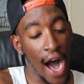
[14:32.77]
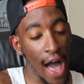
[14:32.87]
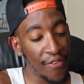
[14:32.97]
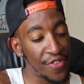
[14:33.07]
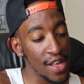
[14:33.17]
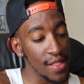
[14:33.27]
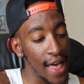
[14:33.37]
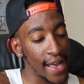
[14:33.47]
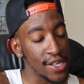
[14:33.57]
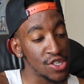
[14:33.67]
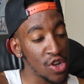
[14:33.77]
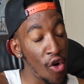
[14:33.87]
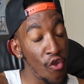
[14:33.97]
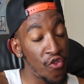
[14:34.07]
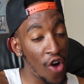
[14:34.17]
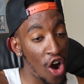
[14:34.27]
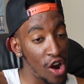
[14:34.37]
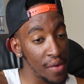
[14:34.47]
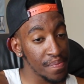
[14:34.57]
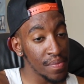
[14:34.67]
I feel like so
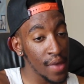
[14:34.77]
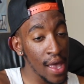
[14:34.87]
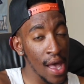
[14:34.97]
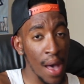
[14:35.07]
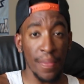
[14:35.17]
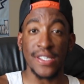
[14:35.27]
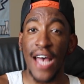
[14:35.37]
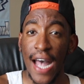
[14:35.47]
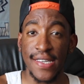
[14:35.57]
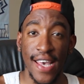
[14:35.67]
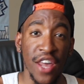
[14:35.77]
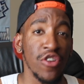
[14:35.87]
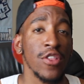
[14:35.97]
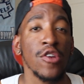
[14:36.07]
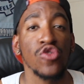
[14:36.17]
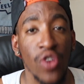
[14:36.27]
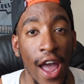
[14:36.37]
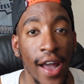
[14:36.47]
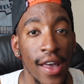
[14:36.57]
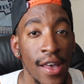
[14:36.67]
far, besides the interlude
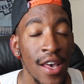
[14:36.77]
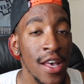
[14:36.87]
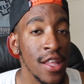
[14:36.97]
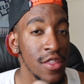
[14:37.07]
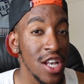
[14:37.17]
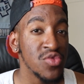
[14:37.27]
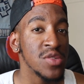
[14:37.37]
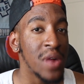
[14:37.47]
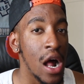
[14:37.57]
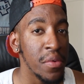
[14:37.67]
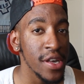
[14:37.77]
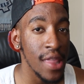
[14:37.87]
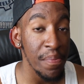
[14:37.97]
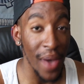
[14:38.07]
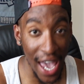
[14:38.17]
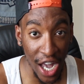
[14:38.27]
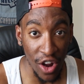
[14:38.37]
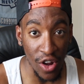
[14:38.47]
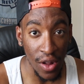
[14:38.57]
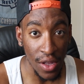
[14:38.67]
track, this was probably the
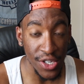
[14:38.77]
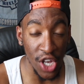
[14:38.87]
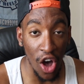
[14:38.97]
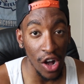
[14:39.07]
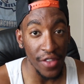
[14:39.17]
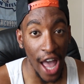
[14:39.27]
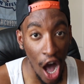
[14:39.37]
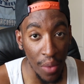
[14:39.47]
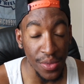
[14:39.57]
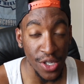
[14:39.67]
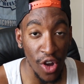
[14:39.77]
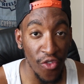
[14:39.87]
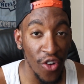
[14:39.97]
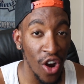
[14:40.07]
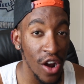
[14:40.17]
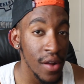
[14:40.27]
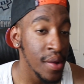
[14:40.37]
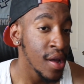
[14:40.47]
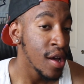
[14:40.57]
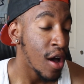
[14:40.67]
banger song of the album so far.
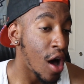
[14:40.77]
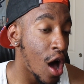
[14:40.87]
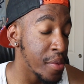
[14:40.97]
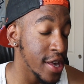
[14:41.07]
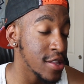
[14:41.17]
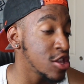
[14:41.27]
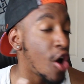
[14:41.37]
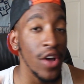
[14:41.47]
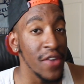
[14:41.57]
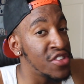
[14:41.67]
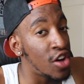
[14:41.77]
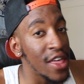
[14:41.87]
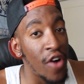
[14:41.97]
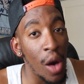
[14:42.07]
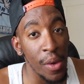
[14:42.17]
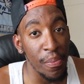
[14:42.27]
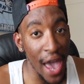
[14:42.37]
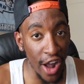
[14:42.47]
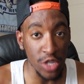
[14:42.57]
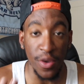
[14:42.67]
I mean, yo, even though they've all been
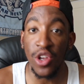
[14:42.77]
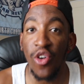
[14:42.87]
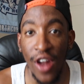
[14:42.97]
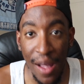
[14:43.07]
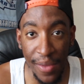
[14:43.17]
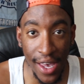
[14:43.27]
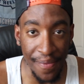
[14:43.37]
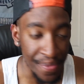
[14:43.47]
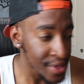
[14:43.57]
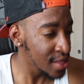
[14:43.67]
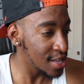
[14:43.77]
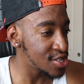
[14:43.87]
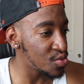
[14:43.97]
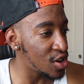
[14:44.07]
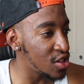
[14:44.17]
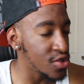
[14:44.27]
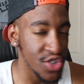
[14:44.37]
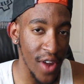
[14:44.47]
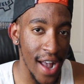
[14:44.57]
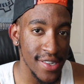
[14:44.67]
bangers, but you know what I mean. This is one of those
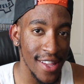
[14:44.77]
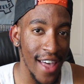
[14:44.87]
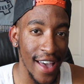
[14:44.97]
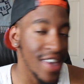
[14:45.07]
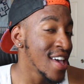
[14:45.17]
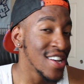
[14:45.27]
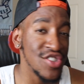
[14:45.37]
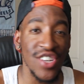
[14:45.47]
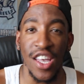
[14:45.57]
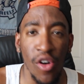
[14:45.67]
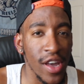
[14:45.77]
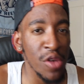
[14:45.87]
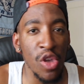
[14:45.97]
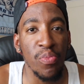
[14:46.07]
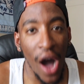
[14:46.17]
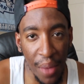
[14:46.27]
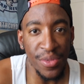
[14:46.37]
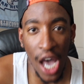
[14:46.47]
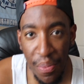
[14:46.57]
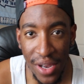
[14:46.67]
tracks that, like, shit, it'll get you
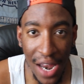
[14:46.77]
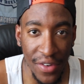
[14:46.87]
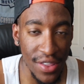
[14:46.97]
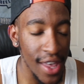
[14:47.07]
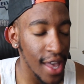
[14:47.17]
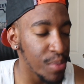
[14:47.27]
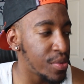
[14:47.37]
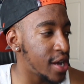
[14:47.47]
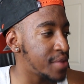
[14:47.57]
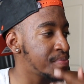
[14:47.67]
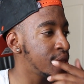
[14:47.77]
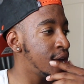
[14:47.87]
pumped up and everything. But,